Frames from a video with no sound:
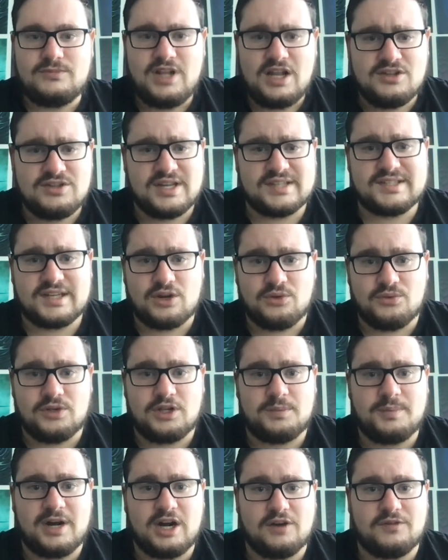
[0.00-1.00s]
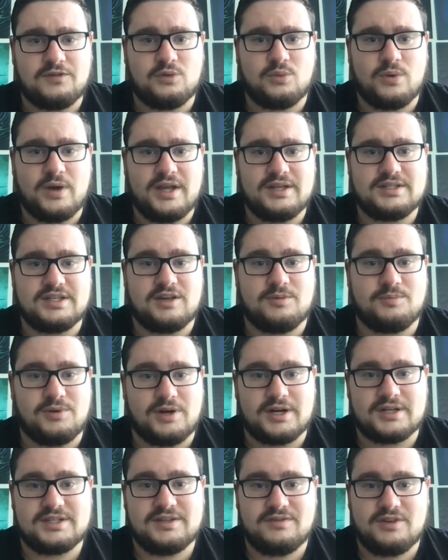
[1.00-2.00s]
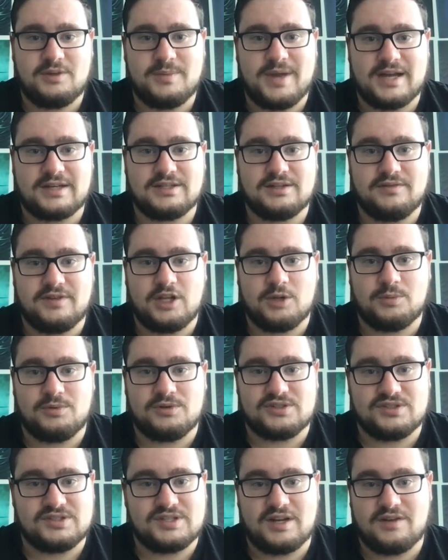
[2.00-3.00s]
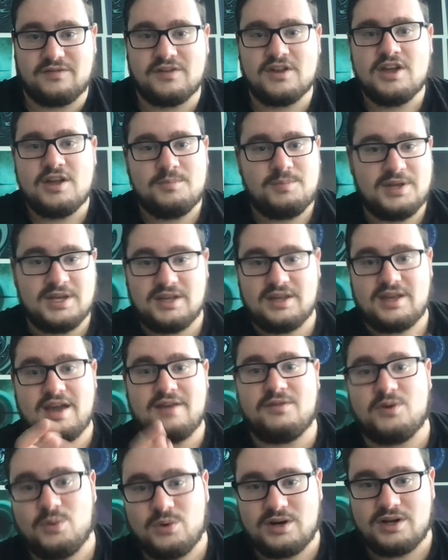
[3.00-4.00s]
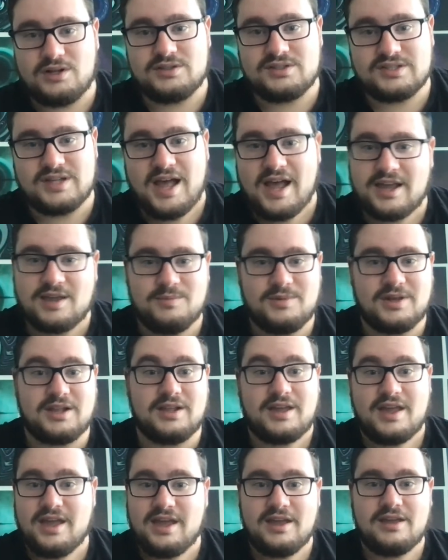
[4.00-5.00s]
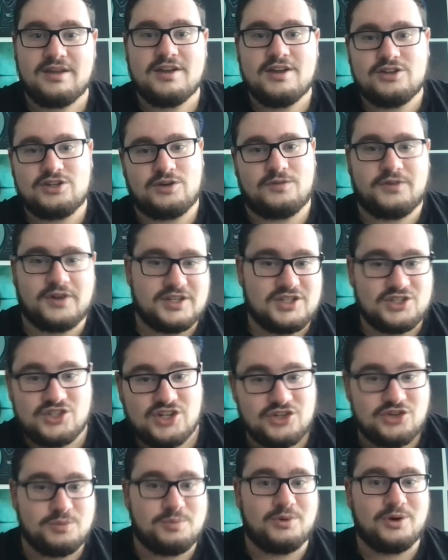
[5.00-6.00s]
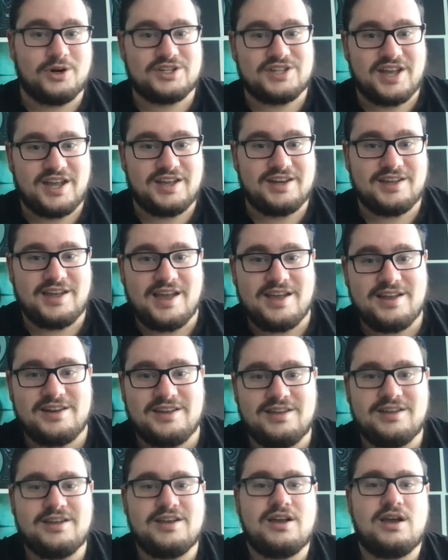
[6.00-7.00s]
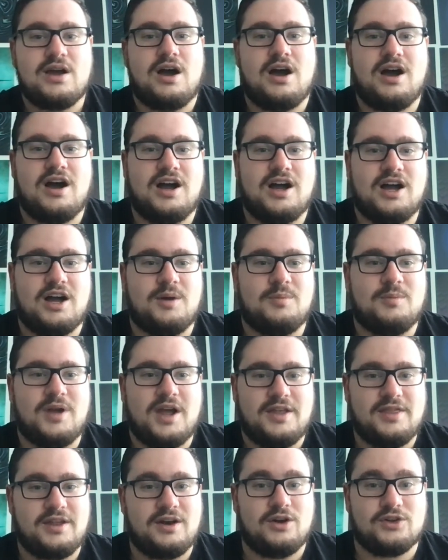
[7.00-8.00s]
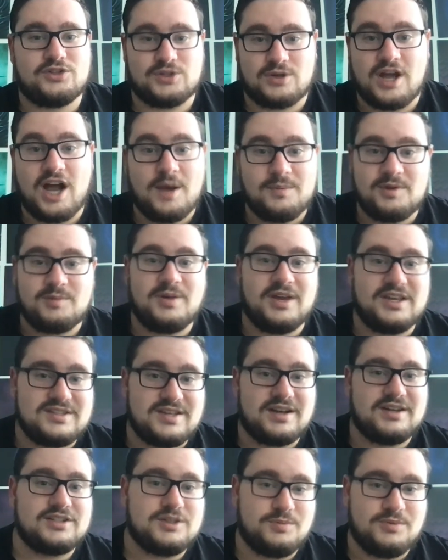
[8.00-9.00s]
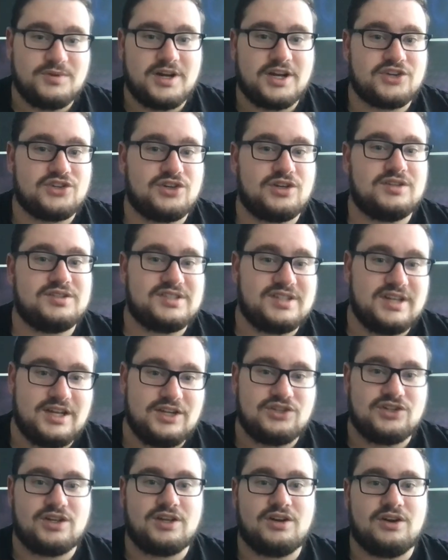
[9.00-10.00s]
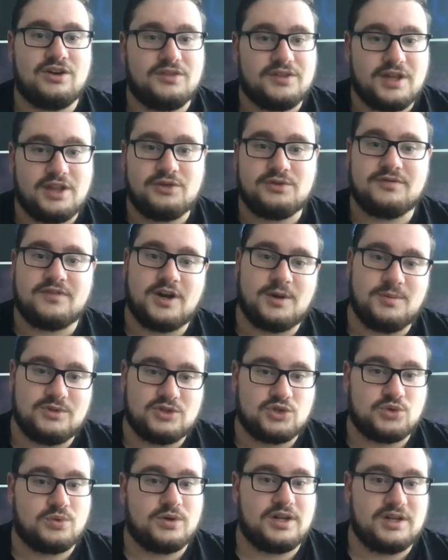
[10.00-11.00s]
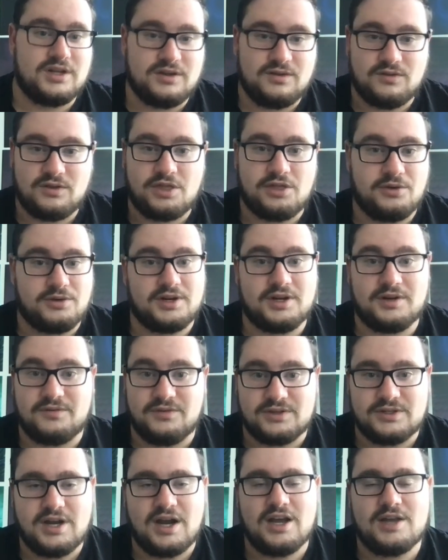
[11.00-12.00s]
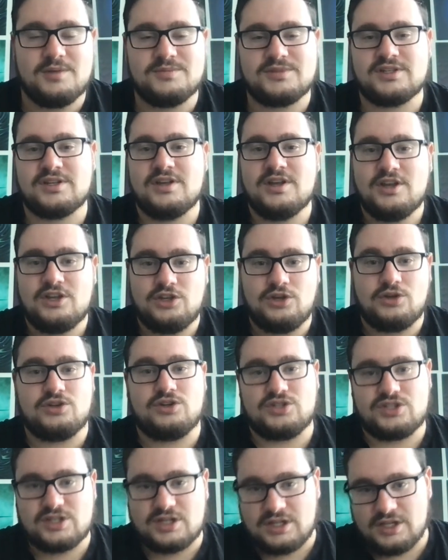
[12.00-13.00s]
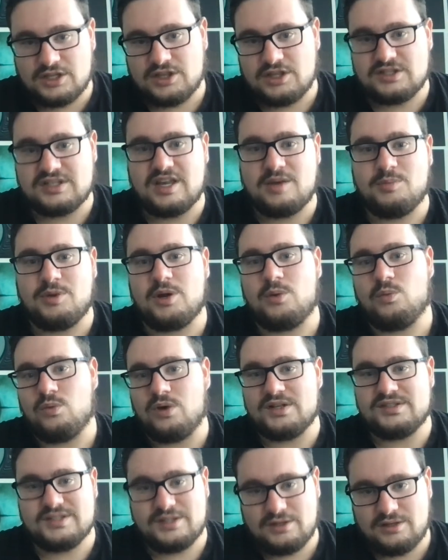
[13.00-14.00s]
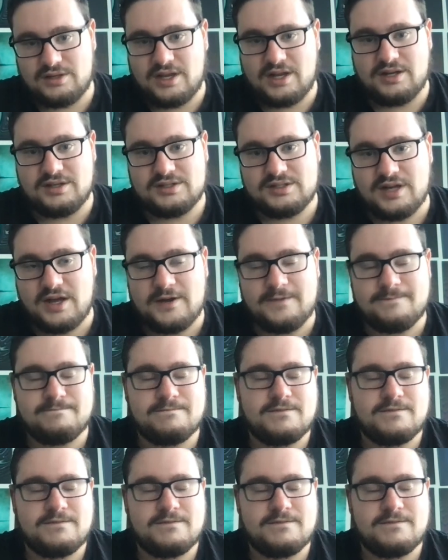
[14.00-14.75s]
So that's like a really powerful way to give productivity back to developers. Instead of pinging everyone on Slack and being like, hey, don't forget to change your port to 8080, and then also copy and paste that into production and staging and all the other environments 20, 30 different times, you can just click the save button once and it's done.